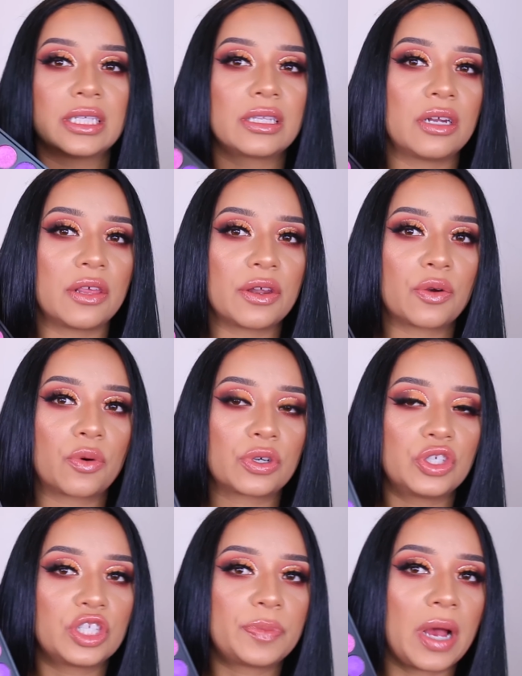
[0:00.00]
This is another
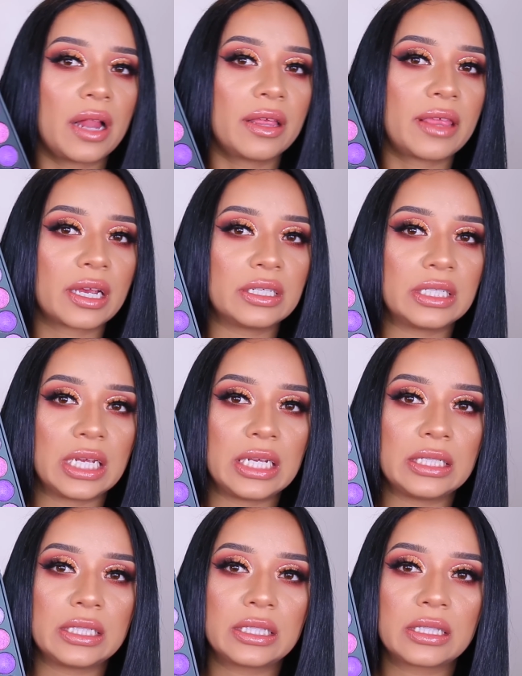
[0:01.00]
gorgeous palette that
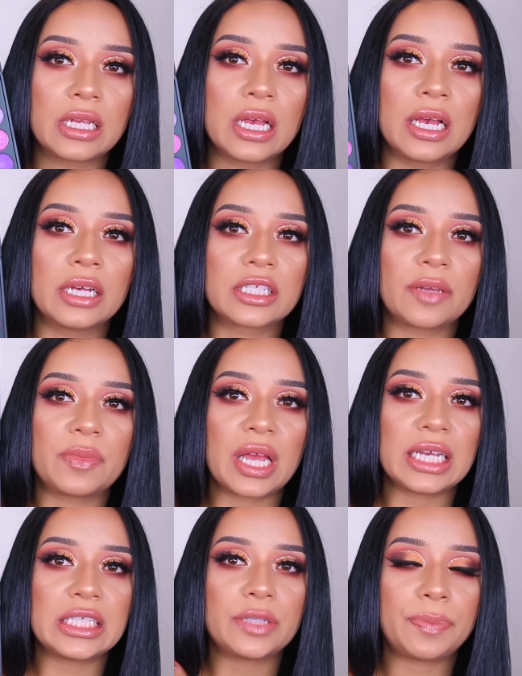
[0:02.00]
contains some
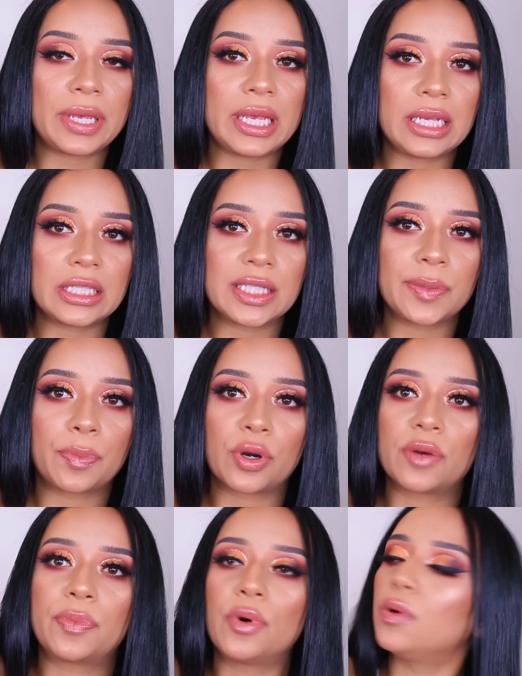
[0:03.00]
nice pinks,
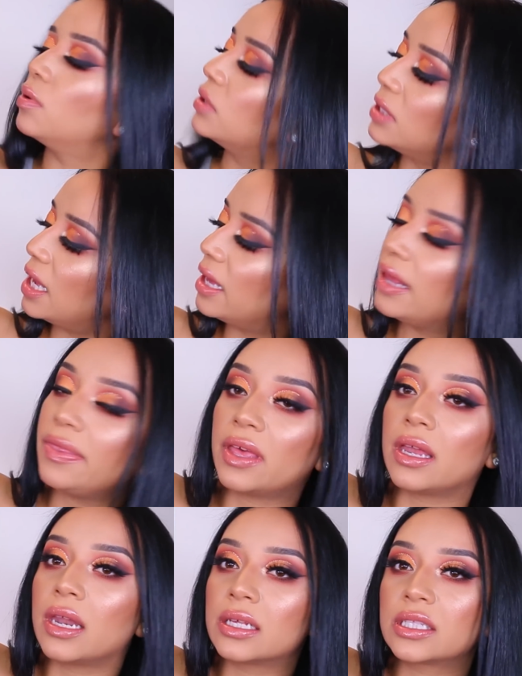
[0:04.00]
purples, and
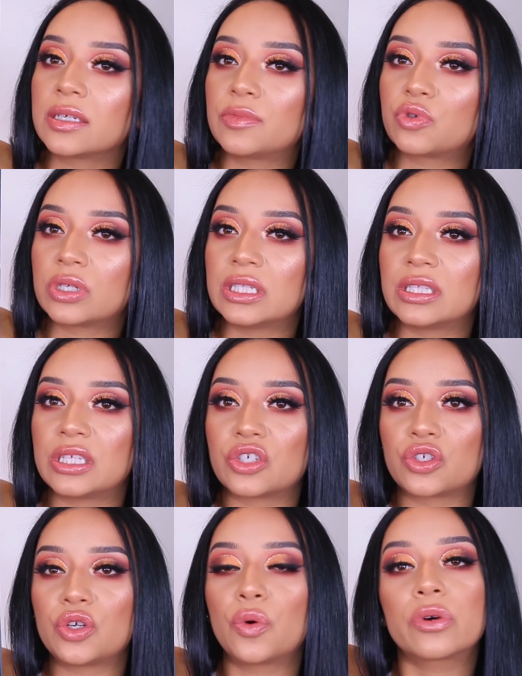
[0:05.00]
then some
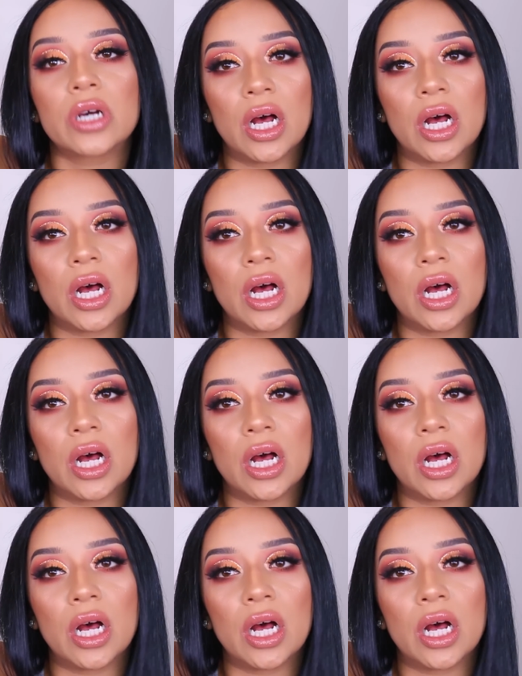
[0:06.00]
transitional